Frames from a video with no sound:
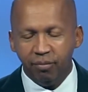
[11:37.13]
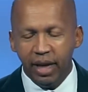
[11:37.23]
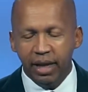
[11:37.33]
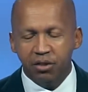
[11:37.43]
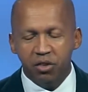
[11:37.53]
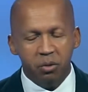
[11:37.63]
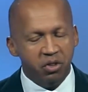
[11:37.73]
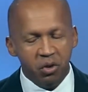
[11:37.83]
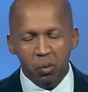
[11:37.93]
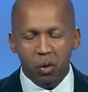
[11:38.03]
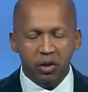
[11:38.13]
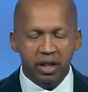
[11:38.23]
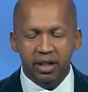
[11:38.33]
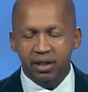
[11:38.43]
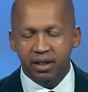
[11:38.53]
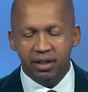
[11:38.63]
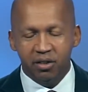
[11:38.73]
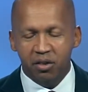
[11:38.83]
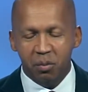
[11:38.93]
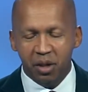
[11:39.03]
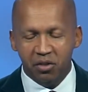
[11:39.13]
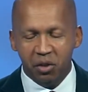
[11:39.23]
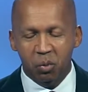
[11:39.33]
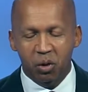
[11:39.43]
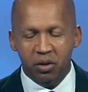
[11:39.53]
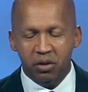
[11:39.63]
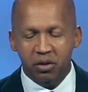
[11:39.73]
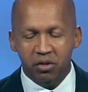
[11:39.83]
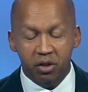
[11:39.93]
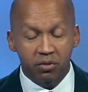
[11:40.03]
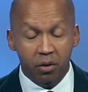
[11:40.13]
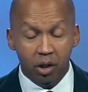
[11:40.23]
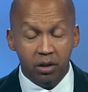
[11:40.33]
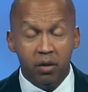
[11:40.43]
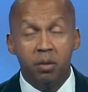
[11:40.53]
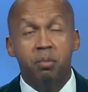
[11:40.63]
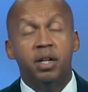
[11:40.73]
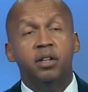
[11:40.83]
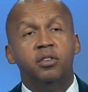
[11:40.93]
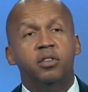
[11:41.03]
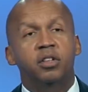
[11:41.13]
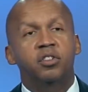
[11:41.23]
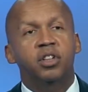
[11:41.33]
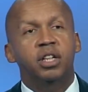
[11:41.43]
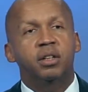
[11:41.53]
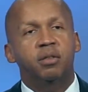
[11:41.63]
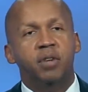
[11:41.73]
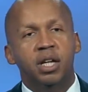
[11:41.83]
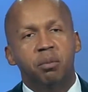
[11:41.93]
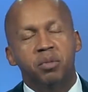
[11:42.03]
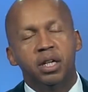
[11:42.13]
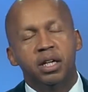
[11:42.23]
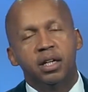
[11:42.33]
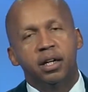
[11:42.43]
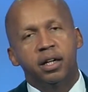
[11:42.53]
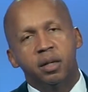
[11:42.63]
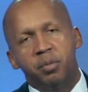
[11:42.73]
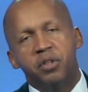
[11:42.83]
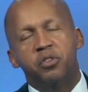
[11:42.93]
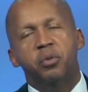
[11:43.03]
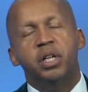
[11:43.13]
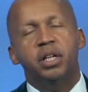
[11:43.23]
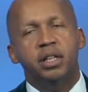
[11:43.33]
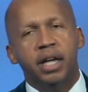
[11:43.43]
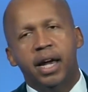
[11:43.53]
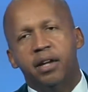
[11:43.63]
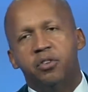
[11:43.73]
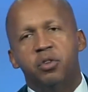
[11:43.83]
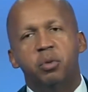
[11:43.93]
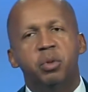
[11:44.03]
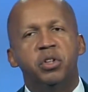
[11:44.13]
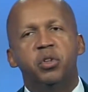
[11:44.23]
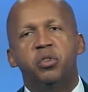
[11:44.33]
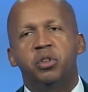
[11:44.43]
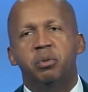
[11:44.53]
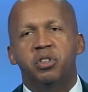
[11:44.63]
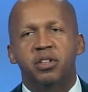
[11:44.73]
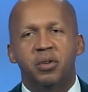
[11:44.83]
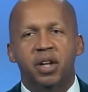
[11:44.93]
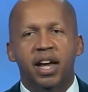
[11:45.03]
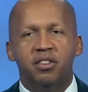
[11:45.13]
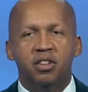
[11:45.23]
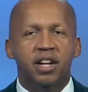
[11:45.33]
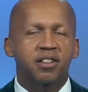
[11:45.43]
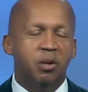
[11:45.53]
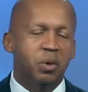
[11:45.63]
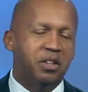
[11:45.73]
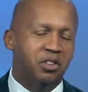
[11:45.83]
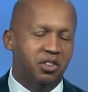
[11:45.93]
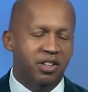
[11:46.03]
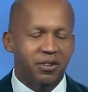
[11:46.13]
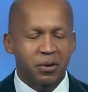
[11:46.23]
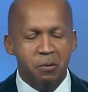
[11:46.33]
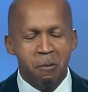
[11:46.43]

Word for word: and she was still working as a domestic worker, and she'd fallen on a bus, and she had developed a hip injury and cancer, and we knew she was in her last days. I went to see her,